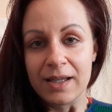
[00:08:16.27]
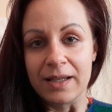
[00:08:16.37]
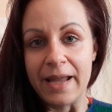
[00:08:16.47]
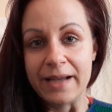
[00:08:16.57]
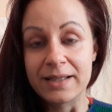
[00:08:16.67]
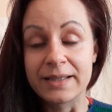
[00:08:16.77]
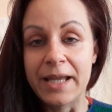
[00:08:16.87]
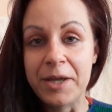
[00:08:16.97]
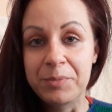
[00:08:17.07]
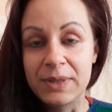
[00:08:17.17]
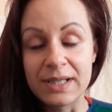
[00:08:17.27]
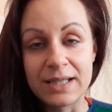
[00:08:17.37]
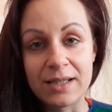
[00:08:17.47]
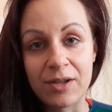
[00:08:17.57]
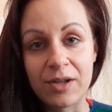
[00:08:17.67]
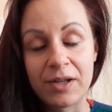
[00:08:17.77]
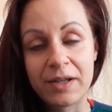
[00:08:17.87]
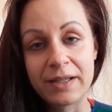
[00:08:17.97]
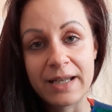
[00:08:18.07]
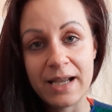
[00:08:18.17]
next
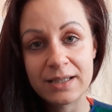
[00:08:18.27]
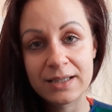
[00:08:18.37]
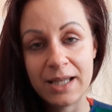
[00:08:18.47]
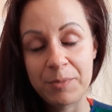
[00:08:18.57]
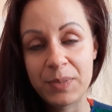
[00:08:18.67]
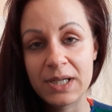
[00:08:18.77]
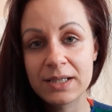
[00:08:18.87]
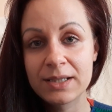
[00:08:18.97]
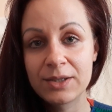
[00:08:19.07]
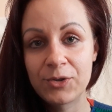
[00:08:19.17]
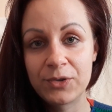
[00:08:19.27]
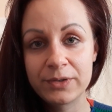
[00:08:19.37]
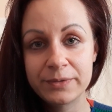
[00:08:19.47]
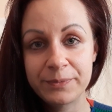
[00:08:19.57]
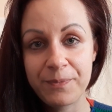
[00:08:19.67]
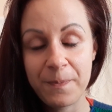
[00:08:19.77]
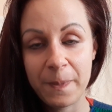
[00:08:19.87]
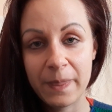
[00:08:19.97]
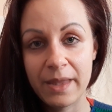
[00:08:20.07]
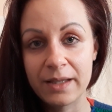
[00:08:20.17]
stepping stone
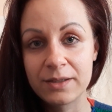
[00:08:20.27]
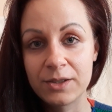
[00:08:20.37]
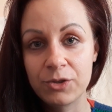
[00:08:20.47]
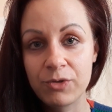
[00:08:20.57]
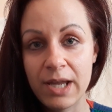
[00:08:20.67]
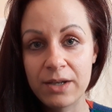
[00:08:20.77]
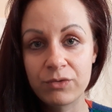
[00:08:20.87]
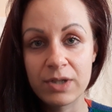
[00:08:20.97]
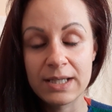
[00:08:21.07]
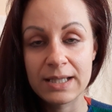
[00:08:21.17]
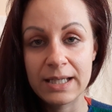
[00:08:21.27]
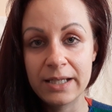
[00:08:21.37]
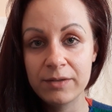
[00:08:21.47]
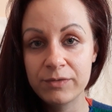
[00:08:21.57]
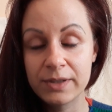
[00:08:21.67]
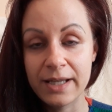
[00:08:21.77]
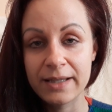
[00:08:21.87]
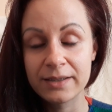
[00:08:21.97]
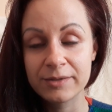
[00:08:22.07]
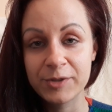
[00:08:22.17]
that you can receive
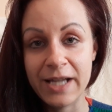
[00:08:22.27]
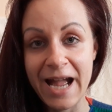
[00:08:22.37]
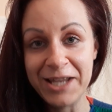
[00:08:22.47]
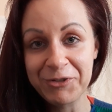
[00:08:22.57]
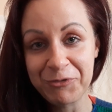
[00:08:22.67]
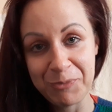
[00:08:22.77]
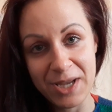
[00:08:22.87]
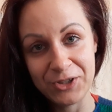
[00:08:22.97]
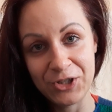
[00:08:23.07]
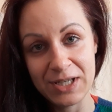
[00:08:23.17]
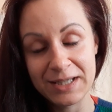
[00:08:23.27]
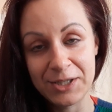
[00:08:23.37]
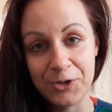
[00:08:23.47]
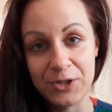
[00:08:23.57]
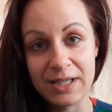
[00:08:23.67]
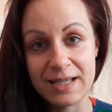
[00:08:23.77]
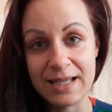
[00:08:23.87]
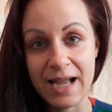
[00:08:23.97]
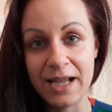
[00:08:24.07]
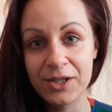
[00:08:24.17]
that kind of matches your
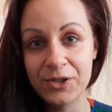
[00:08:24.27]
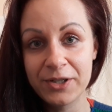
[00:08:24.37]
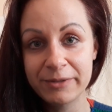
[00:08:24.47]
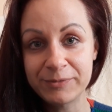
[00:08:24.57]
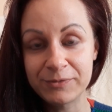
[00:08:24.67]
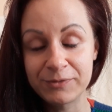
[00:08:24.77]
desire,